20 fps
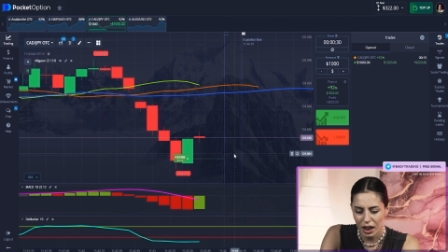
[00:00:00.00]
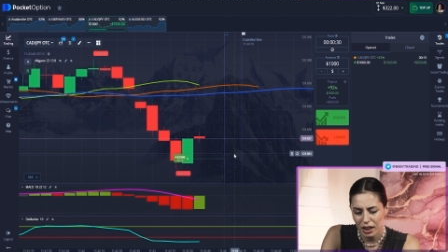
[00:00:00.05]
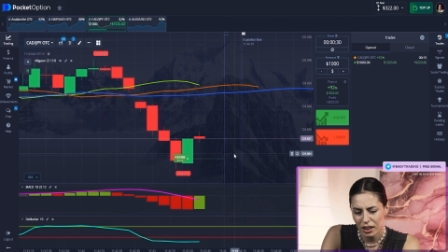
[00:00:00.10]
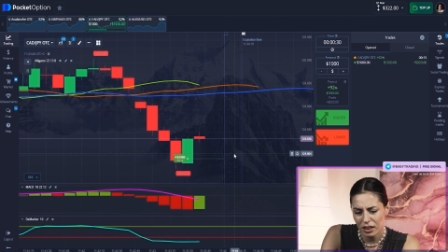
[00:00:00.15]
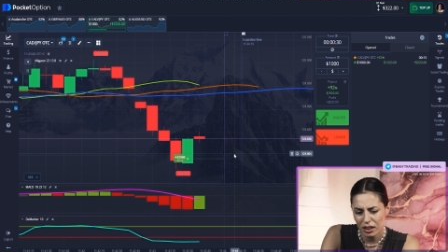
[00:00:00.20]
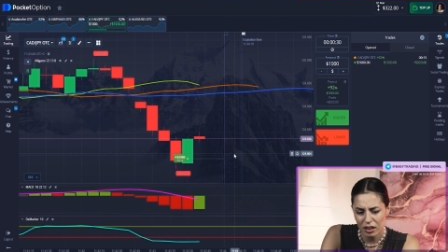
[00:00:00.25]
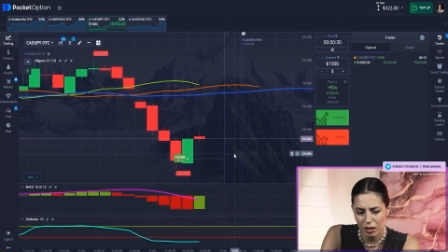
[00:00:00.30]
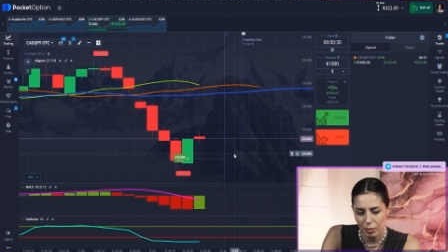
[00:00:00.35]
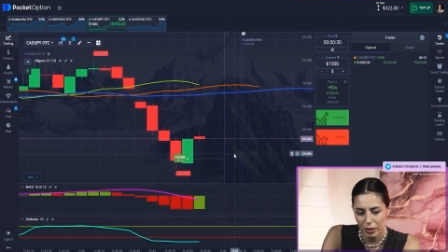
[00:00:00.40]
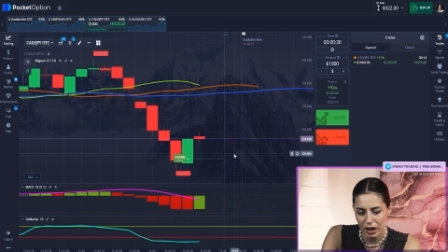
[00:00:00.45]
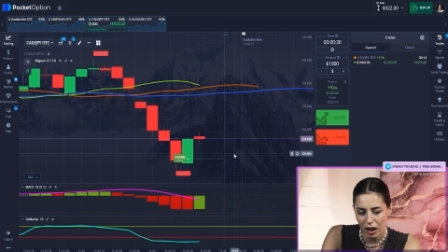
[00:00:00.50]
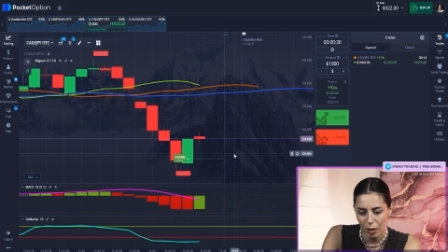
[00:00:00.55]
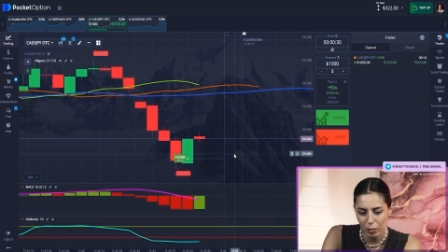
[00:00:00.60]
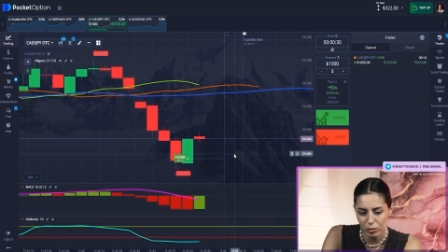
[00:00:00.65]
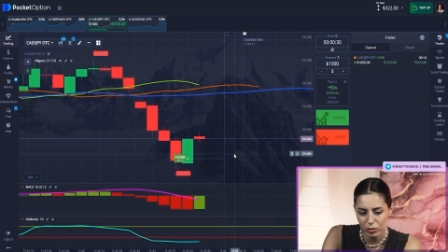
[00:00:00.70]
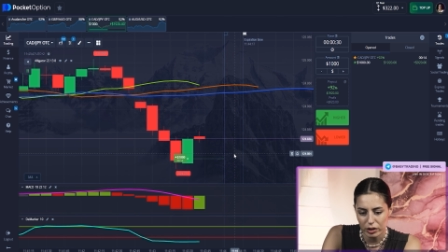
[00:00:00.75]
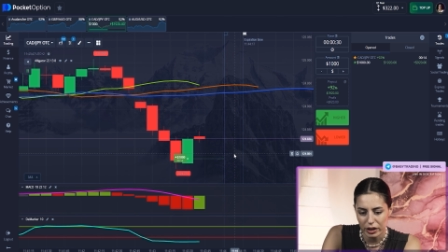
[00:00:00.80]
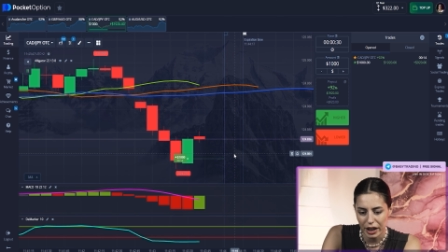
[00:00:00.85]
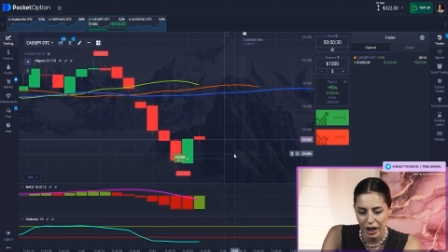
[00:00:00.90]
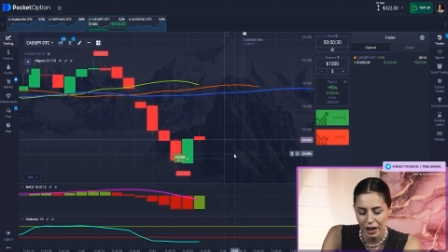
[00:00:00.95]
a little bit
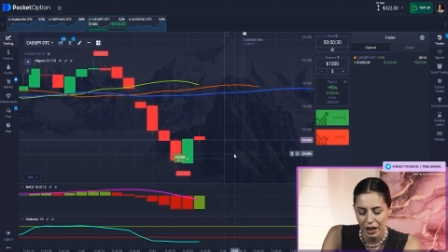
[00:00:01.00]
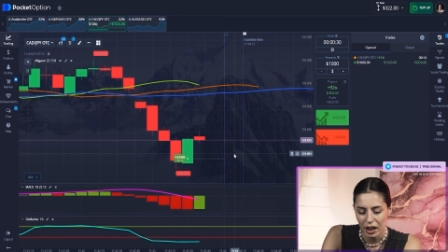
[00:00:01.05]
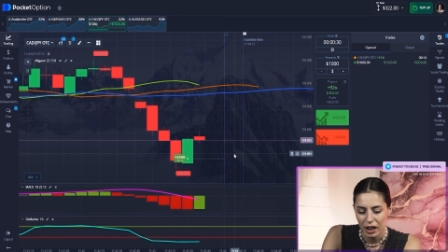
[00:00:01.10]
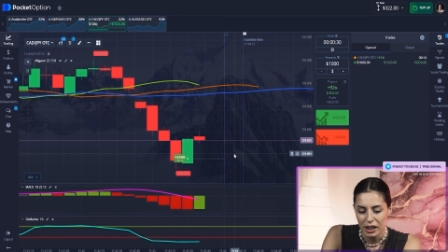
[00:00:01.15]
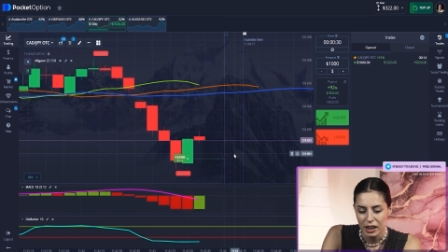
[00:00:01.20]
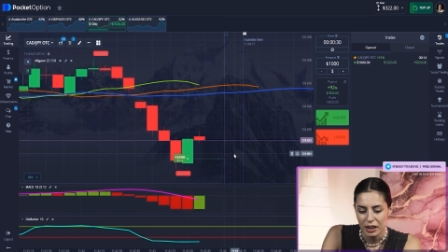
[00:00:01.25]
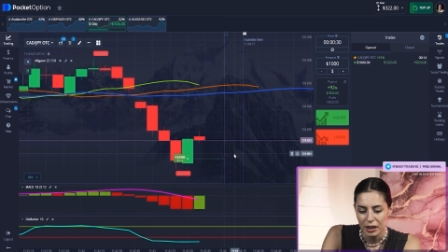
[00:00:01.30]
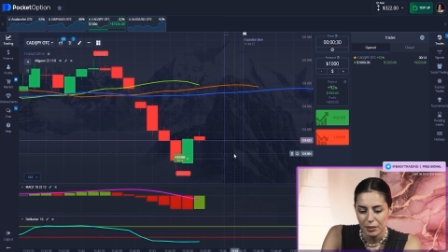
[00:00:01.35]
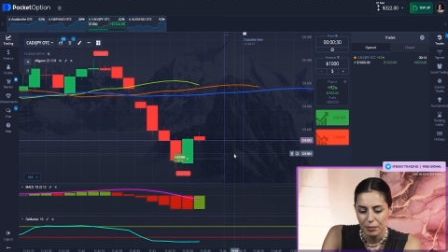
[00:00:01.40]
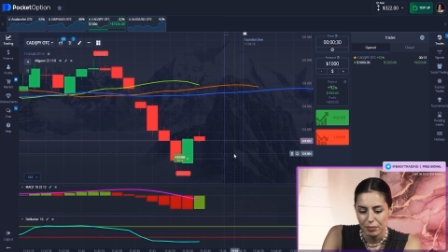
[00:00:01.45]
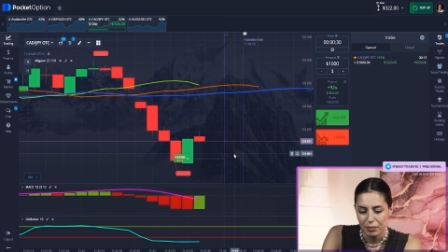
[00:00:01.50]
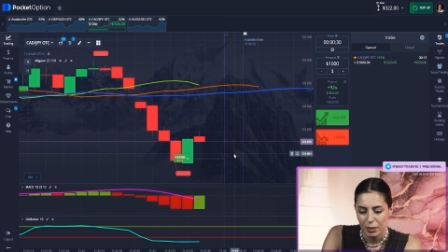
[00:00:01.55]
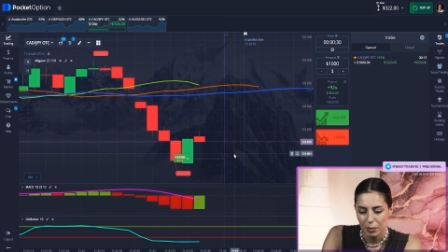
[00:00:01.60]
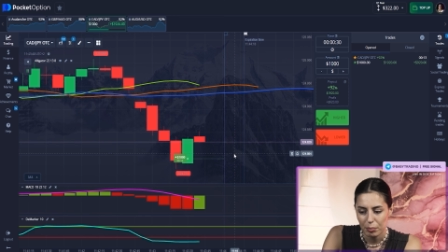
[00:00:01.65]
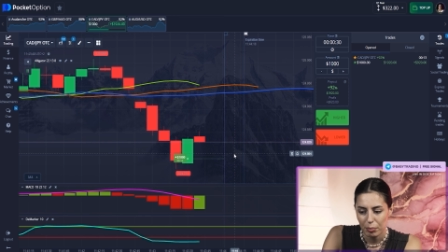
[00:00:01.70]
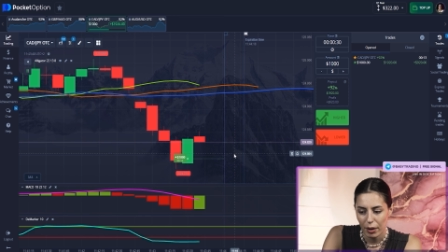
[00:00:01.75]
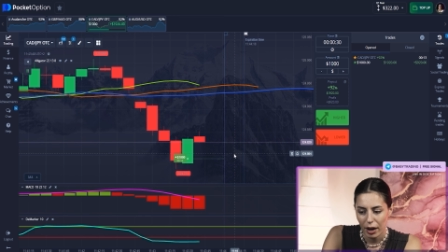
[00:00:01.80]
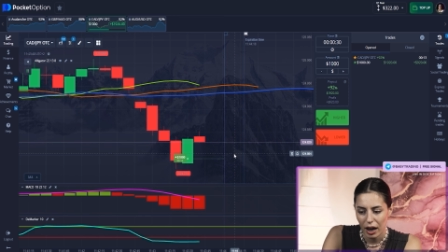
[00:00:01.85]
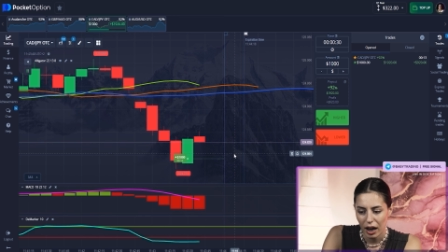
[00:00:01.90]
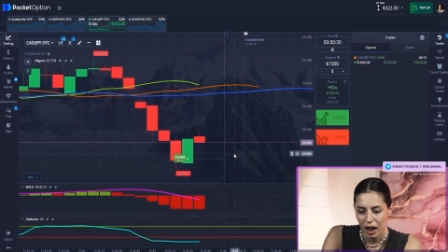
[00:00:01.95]
upward,
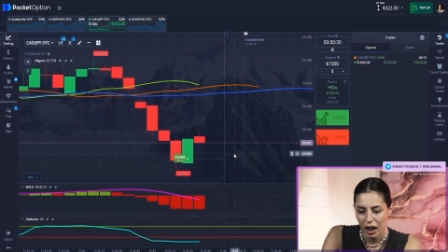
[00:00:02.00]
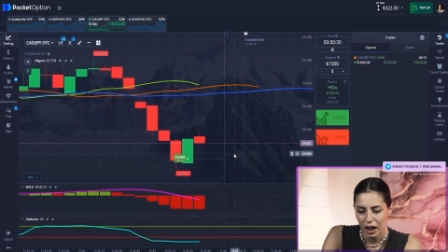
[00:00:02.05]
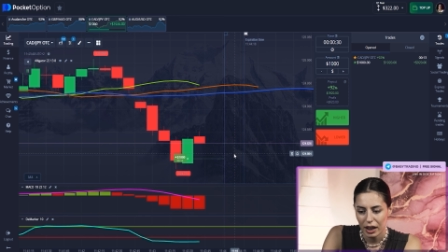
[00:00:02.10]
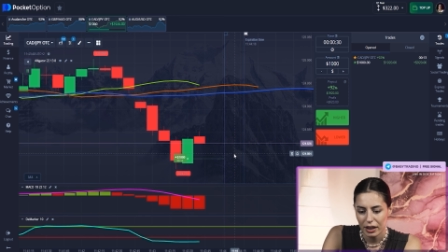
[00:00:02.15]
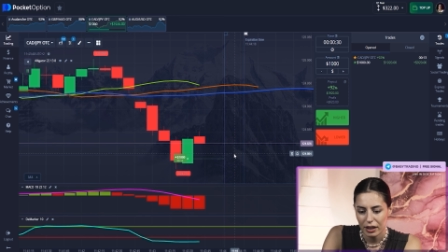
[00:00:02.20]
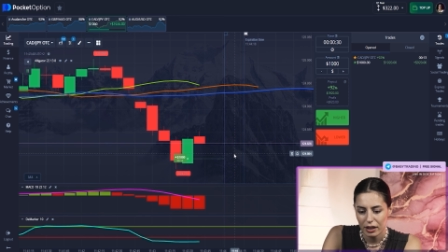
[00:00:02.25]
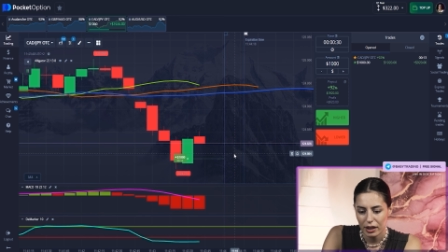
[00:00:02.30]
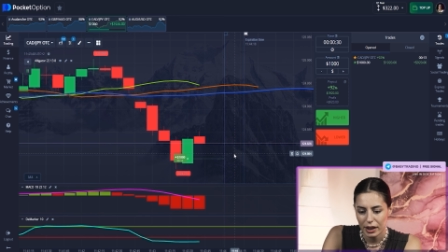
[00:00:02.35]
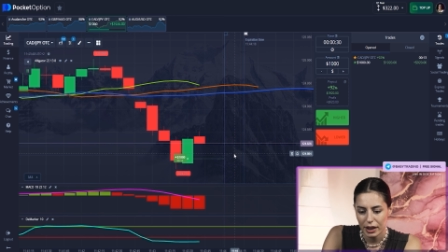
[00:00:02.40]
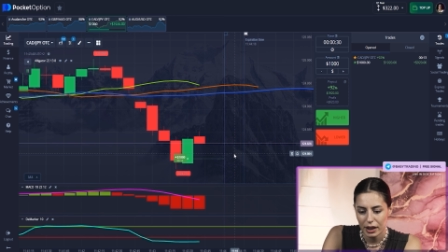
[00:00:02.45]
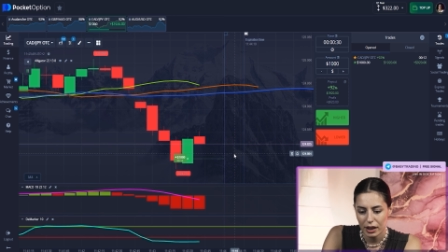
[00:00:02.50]
but